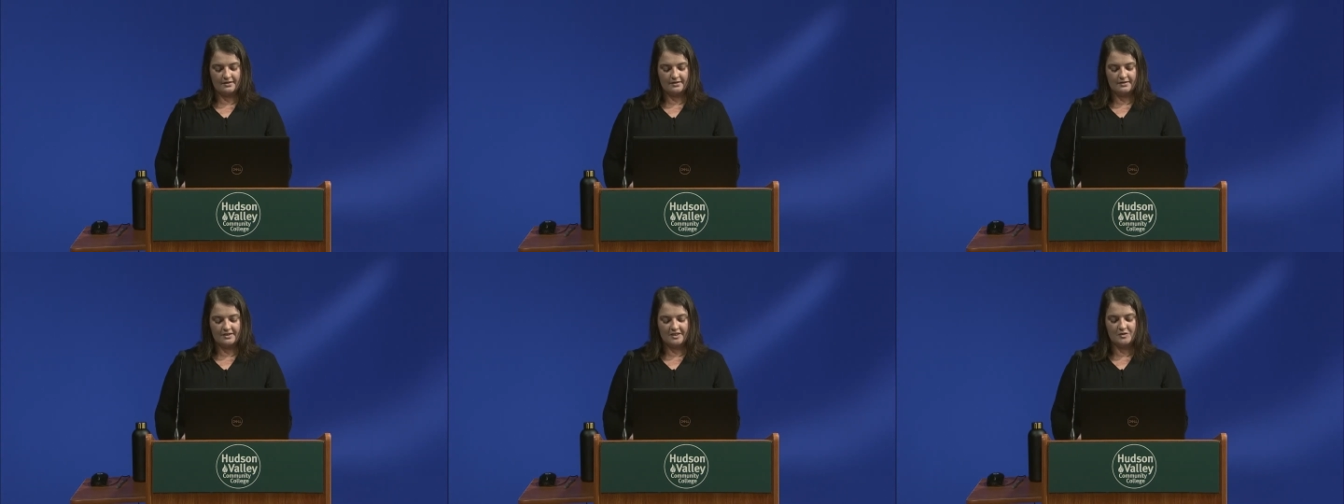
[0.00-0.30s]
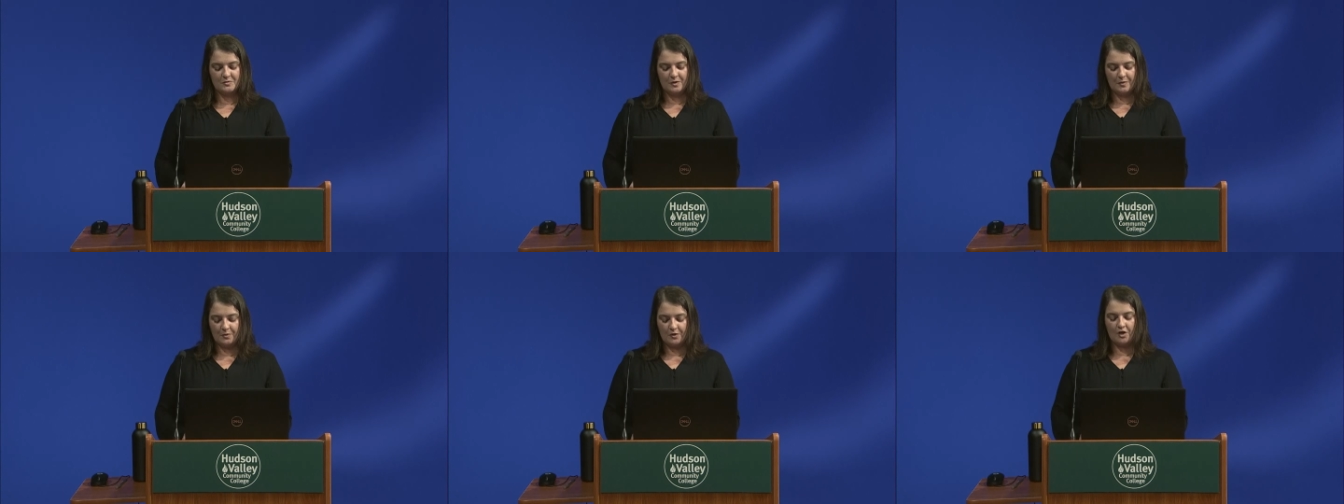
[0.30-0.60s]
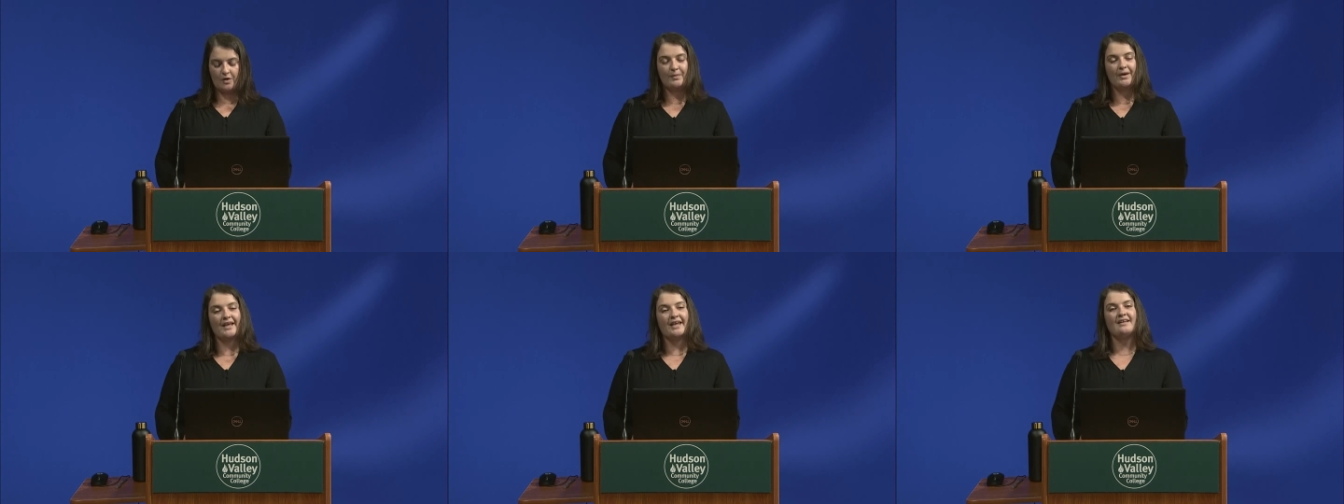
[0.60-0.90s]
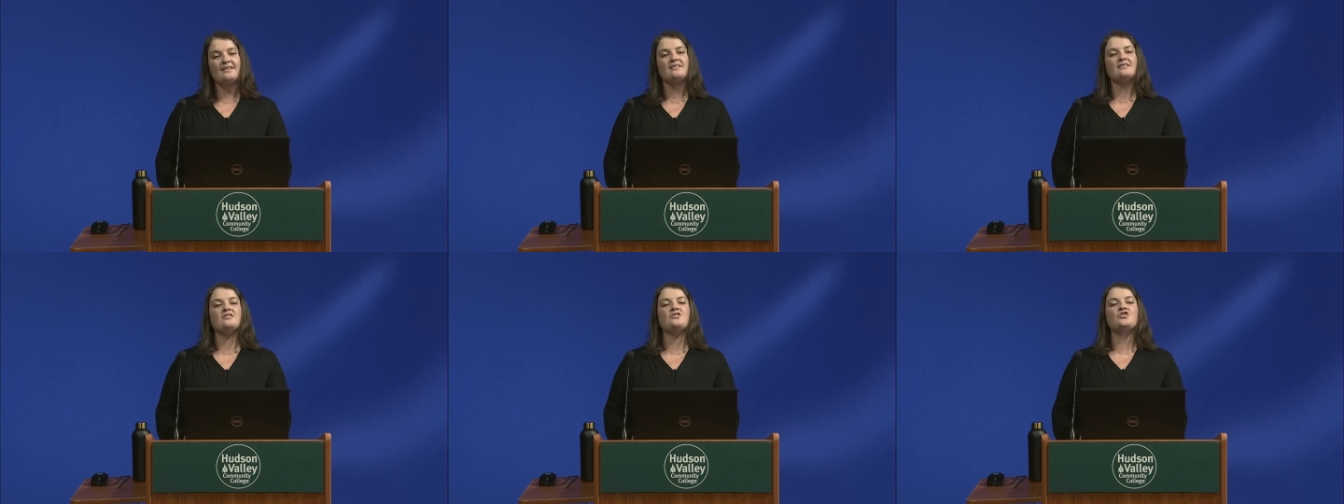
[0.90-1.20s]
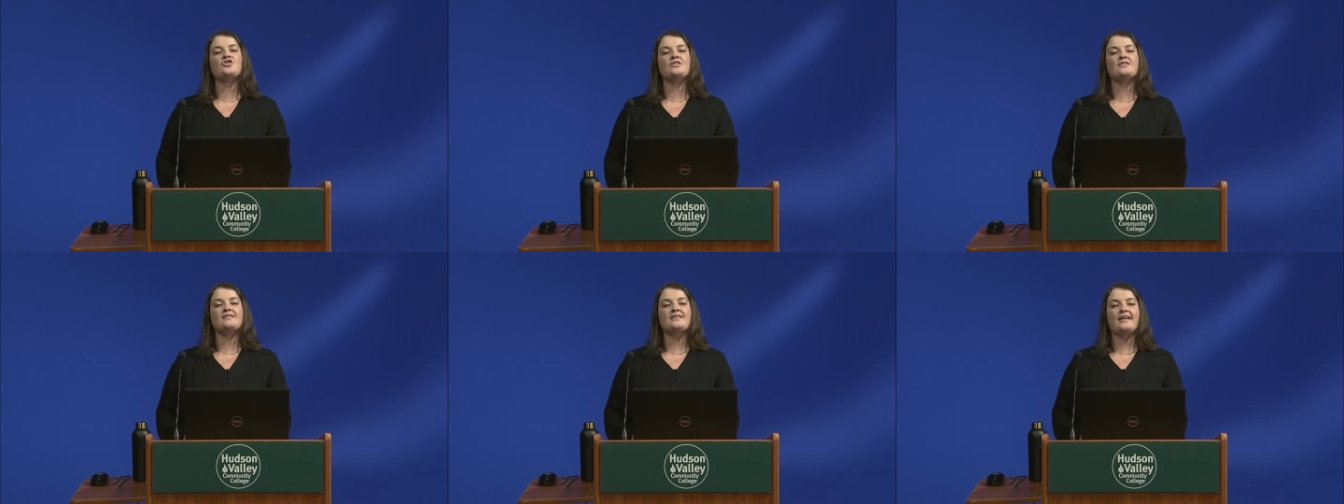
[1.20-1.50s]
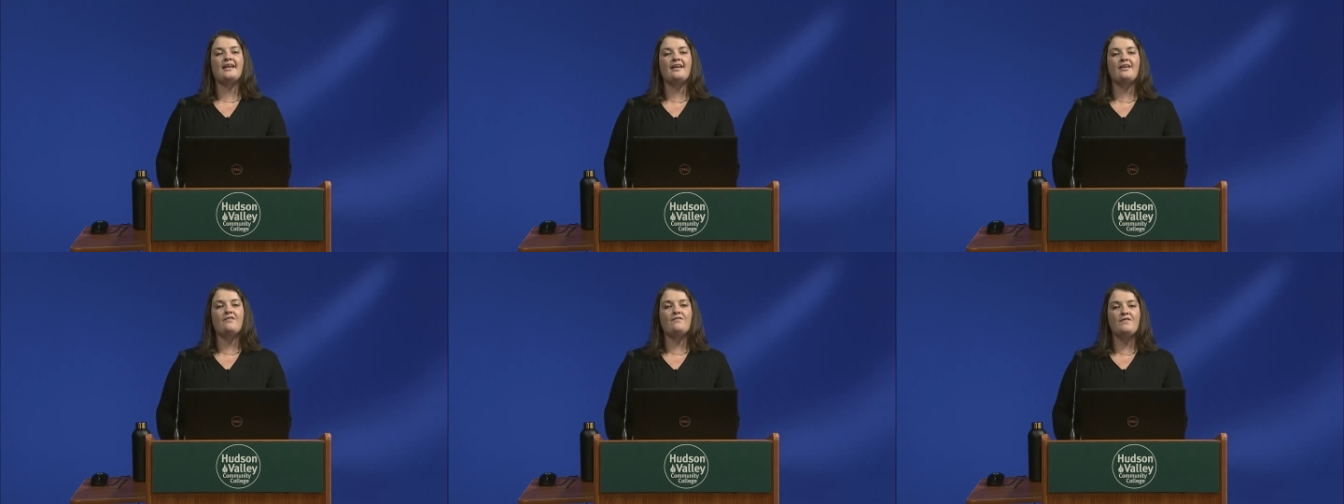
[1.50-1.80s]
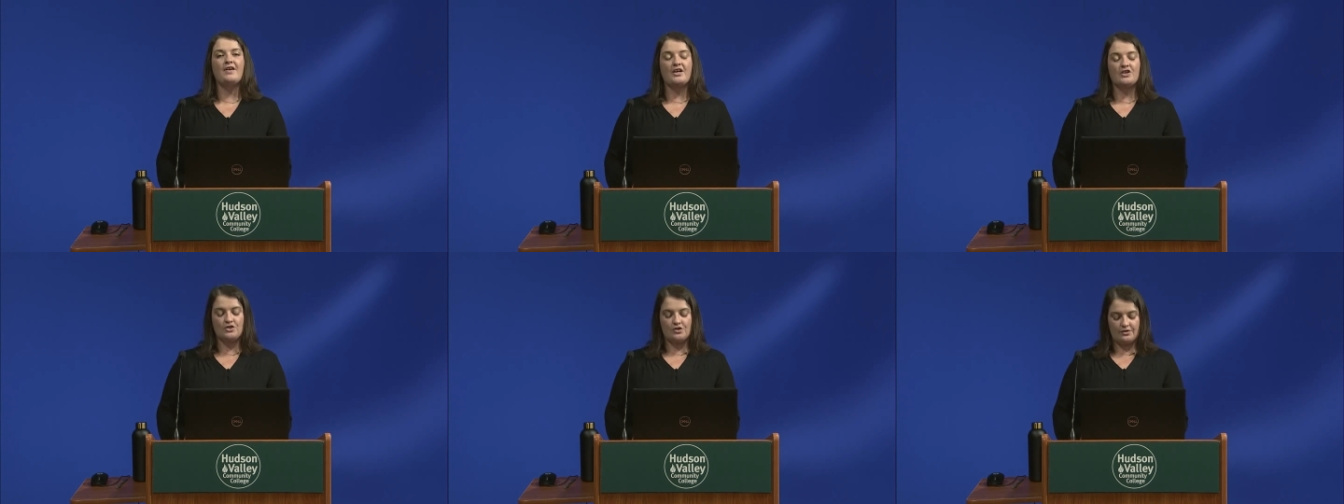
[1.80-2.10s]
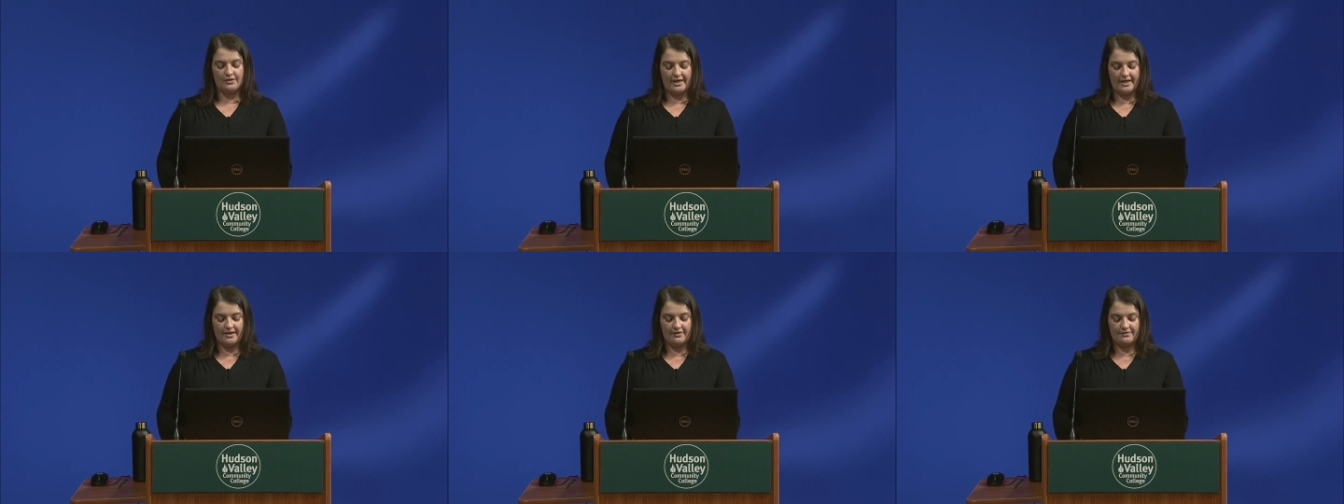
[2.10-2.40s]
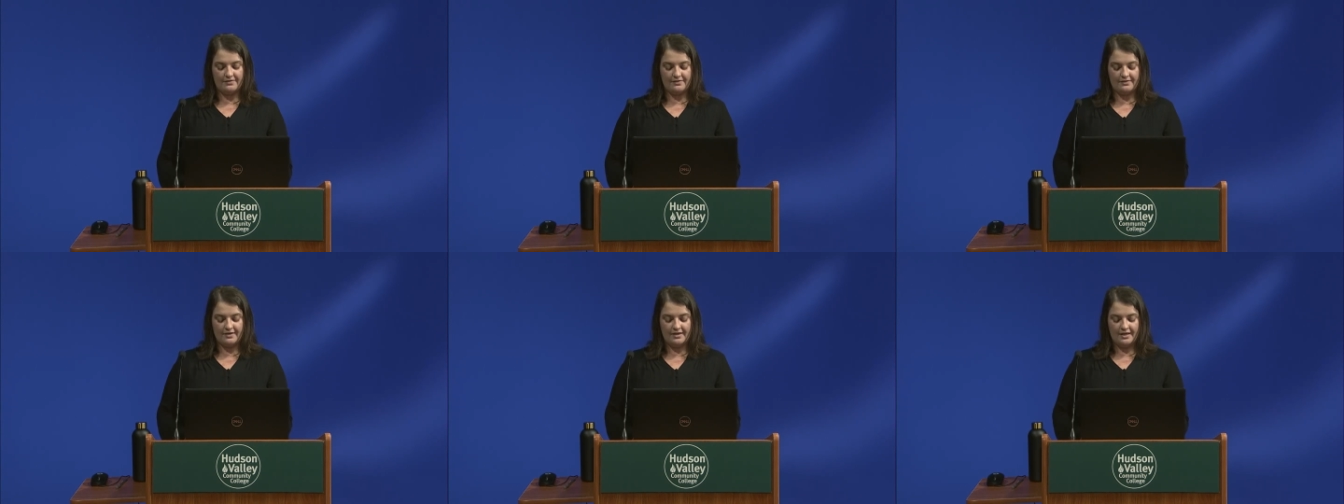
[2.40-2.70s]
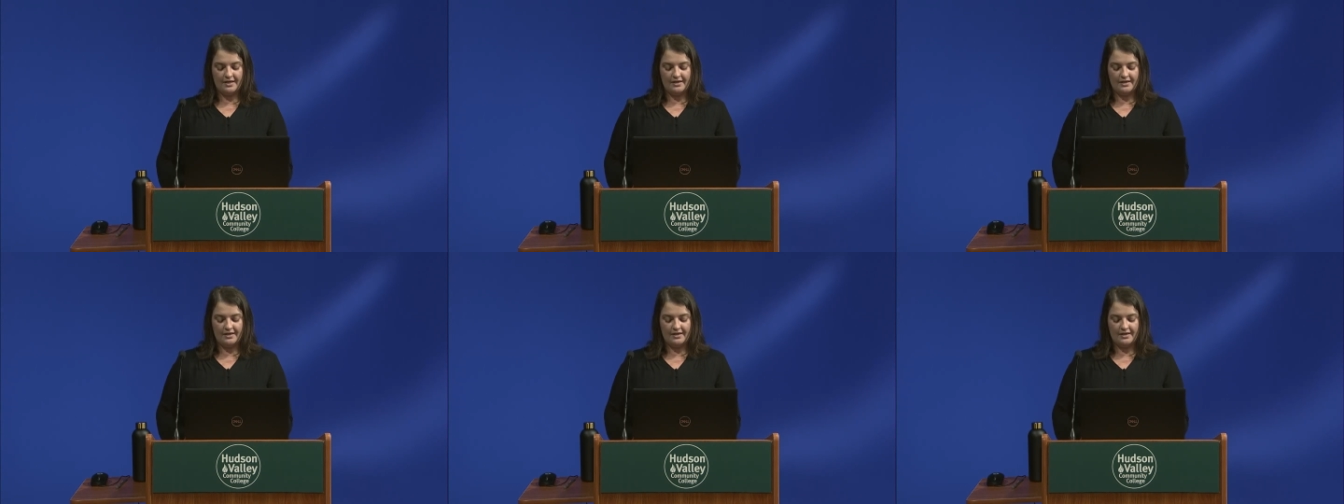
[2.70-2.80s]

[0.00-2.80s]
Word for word: These people are making decisions that can affect your life.